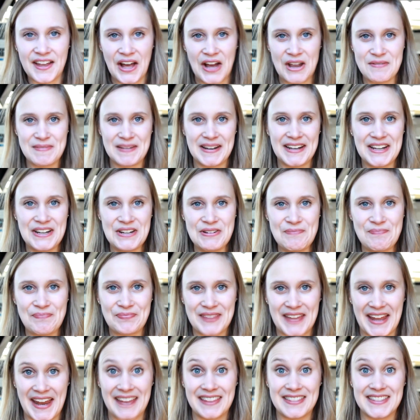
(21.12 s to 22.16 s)
I'm Lynn,
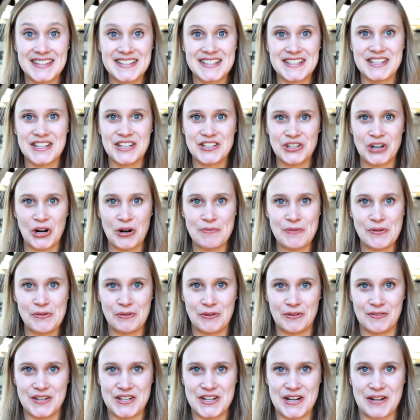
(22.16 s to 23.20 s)
and this is the Darbin Orvar